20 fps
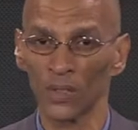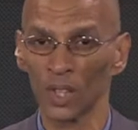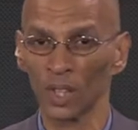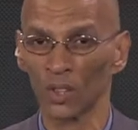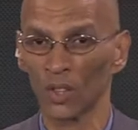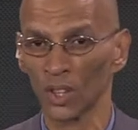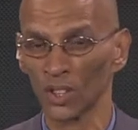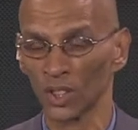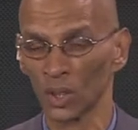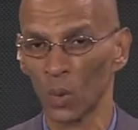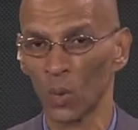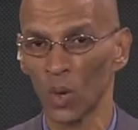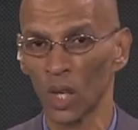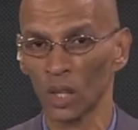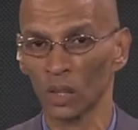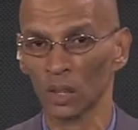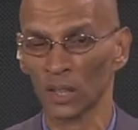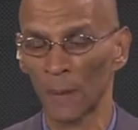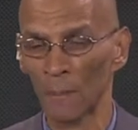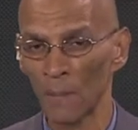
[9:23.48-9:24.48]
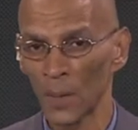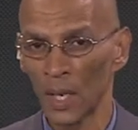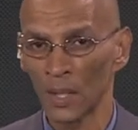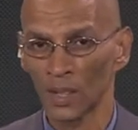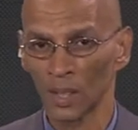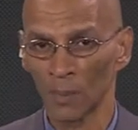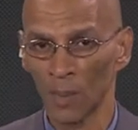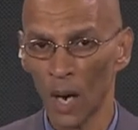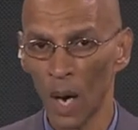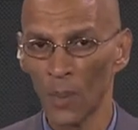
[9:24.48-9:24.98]
across the world.
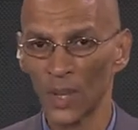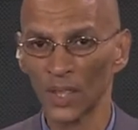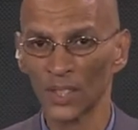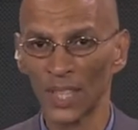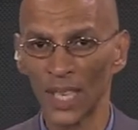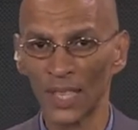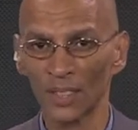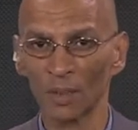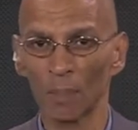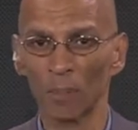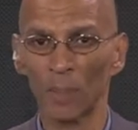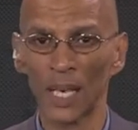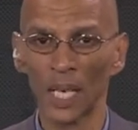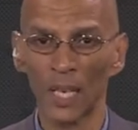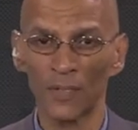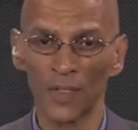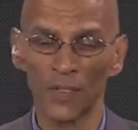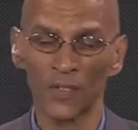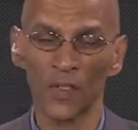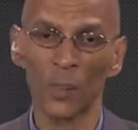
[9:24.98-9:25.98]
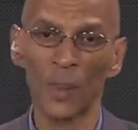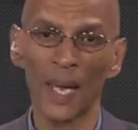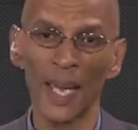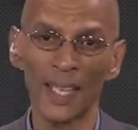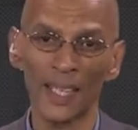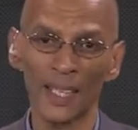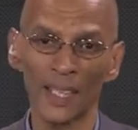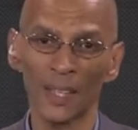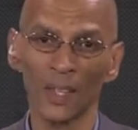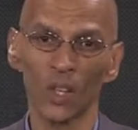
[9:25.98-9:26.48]
Zimbabwe stands to benefit from
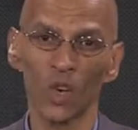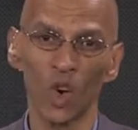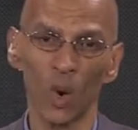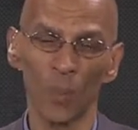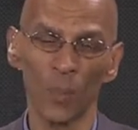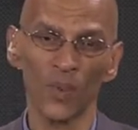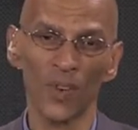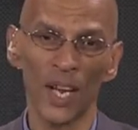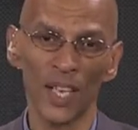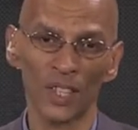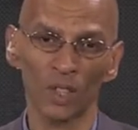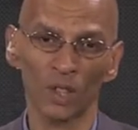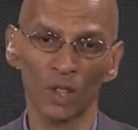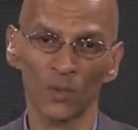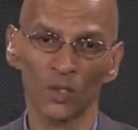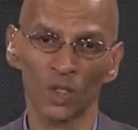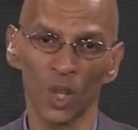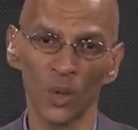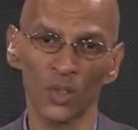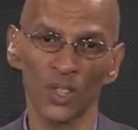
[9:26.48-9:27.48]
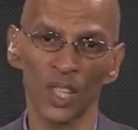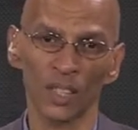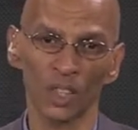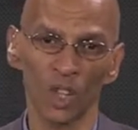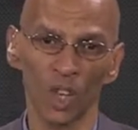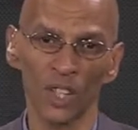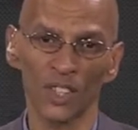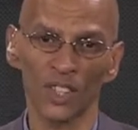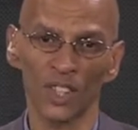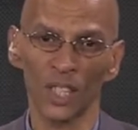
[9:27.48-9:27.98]
any incorporation of drone
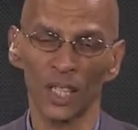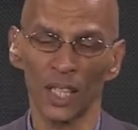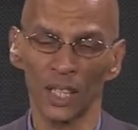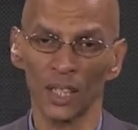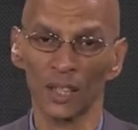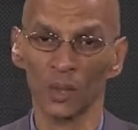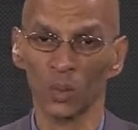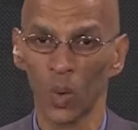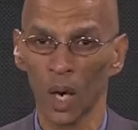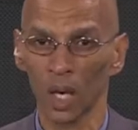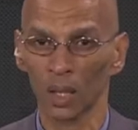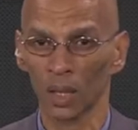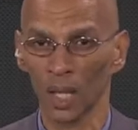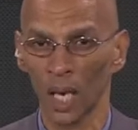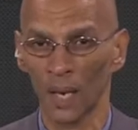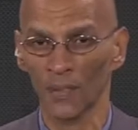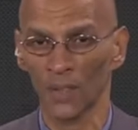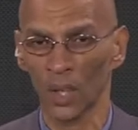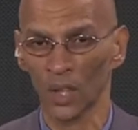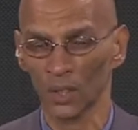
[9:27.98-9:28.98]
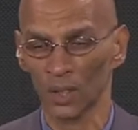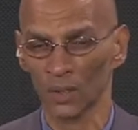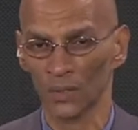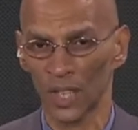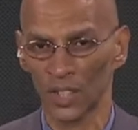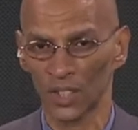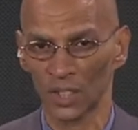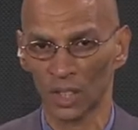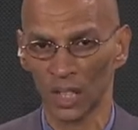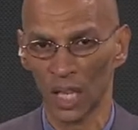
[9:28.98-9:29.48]
technology in its wildlife
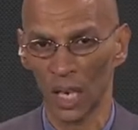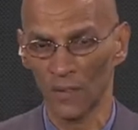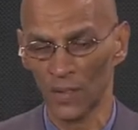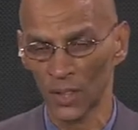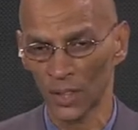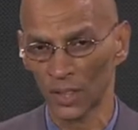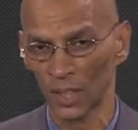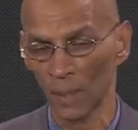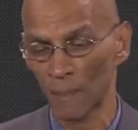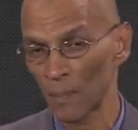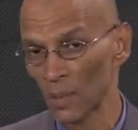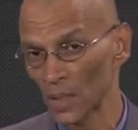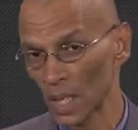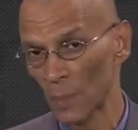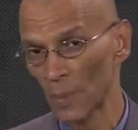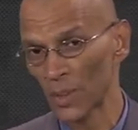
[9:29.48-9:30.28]
conservation efforts. Number